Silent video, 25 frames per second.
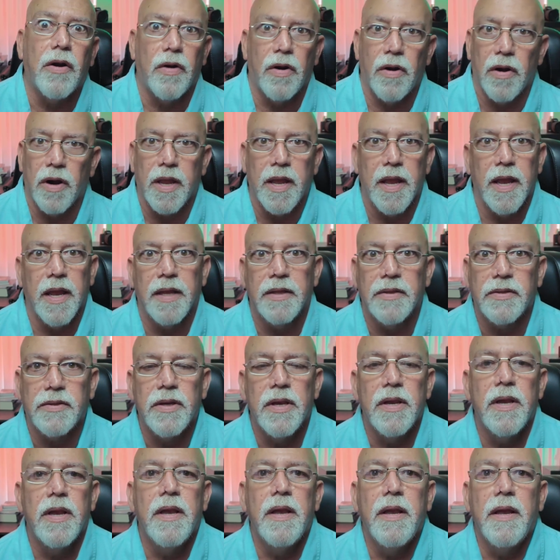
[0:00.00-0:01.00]
of hurricanes.
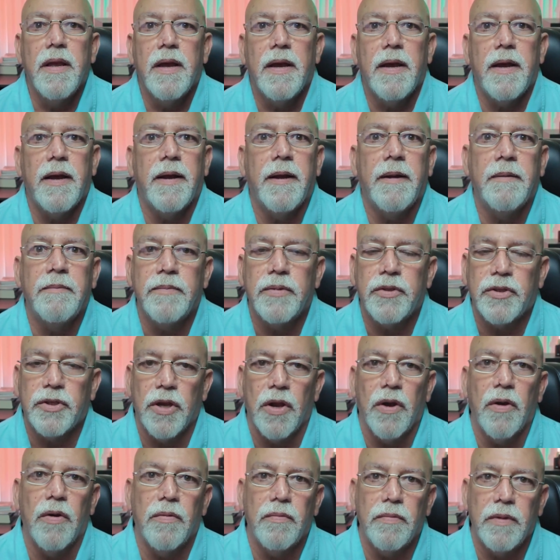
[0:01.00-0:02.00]

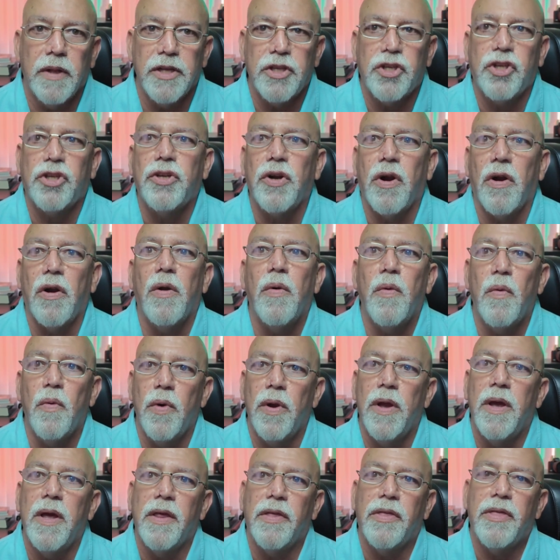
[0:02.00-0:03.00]
So let's start
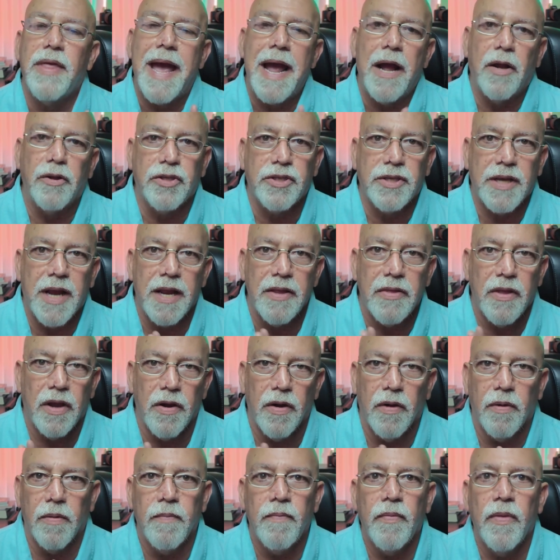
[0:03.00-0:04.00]
with outside the
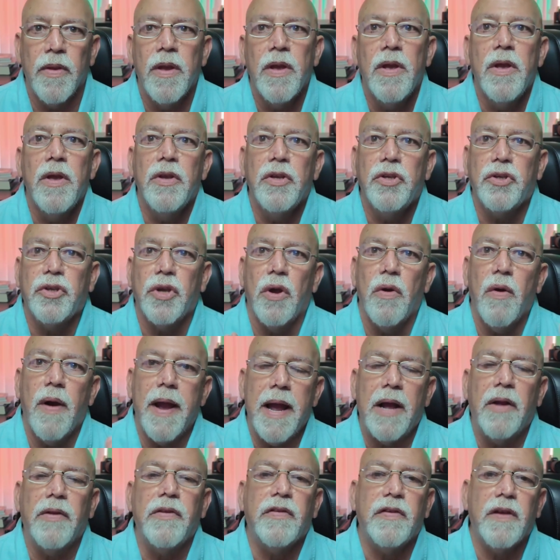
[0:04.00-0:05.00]
home. So
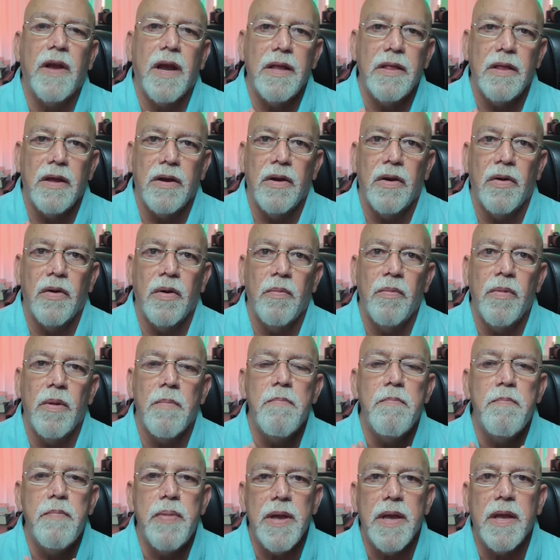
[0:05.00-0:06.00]
outside the home, the
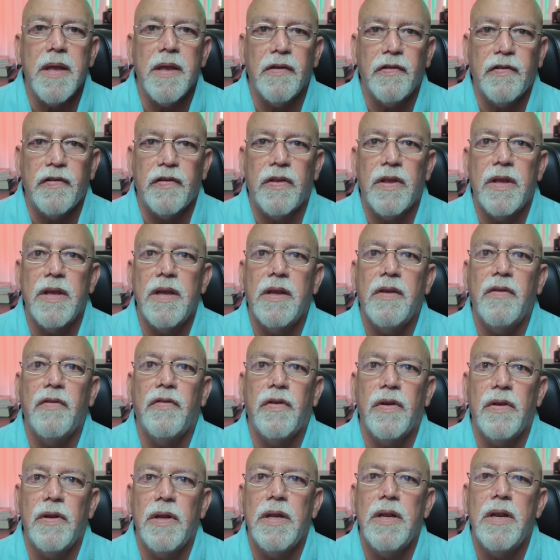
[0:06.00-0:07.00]
biggest things
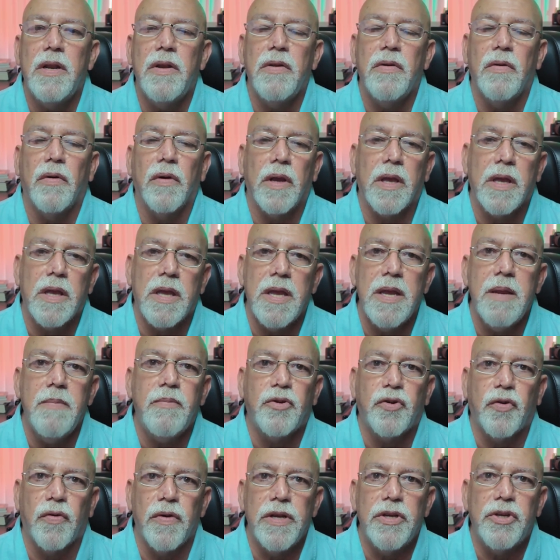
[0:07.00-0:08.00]
you need to do are keep
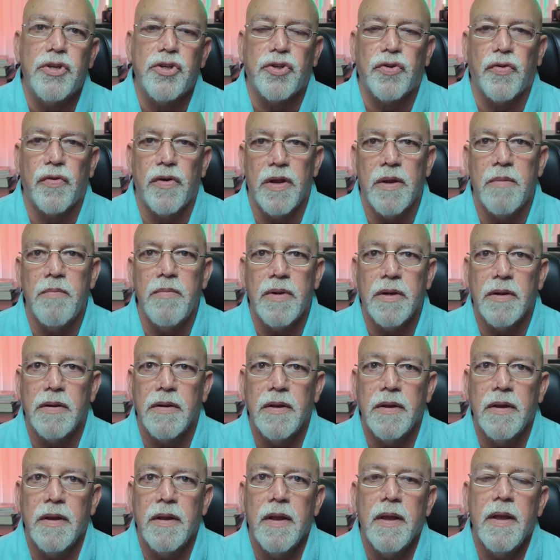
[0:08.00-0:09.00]
trees trimmed.
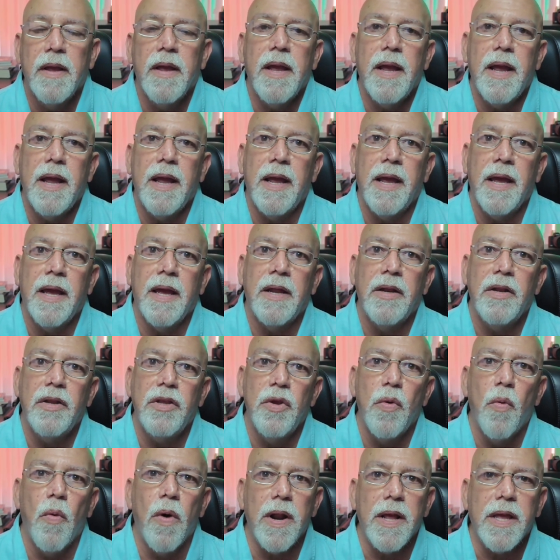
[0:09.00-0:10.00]
And
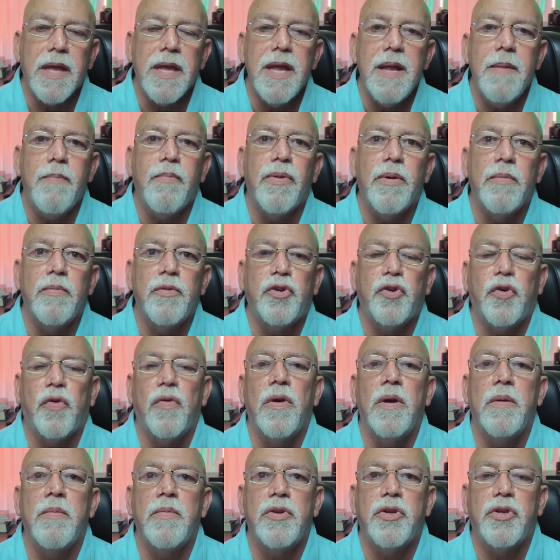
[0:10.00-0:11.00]
you want to keep them
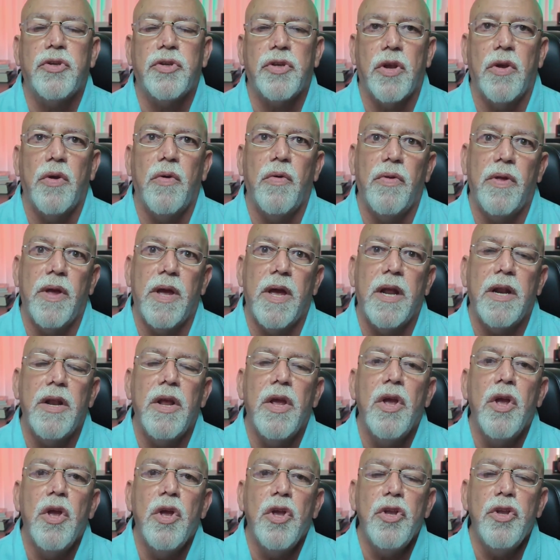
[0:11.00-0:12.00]
trimmed so that
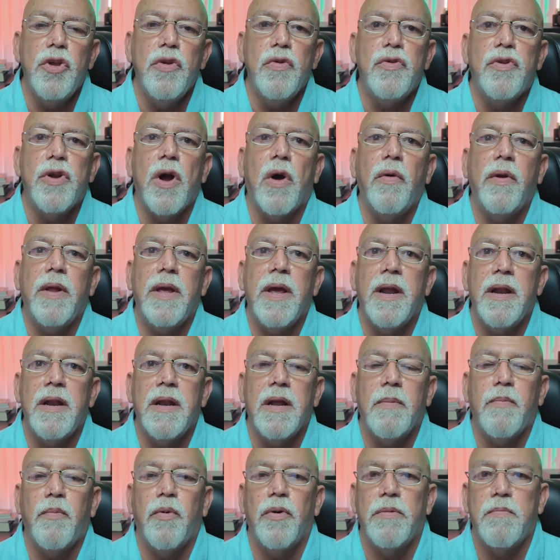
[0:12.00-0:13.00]
you don't end
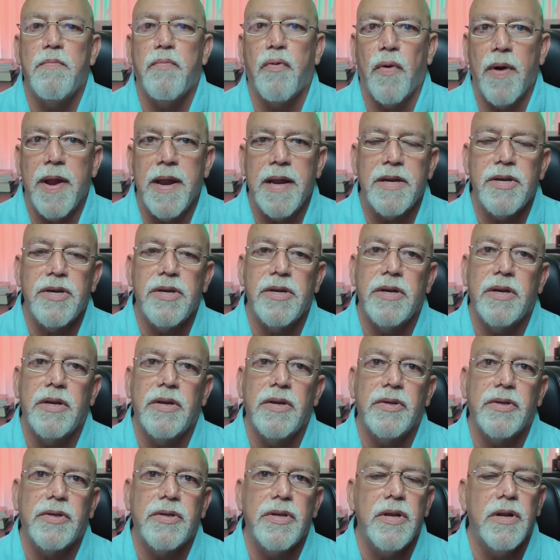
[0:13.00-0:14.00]
up with
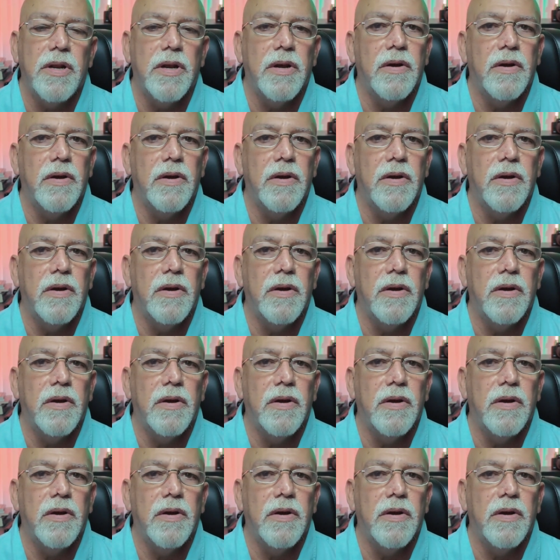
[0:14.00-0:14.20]
branches,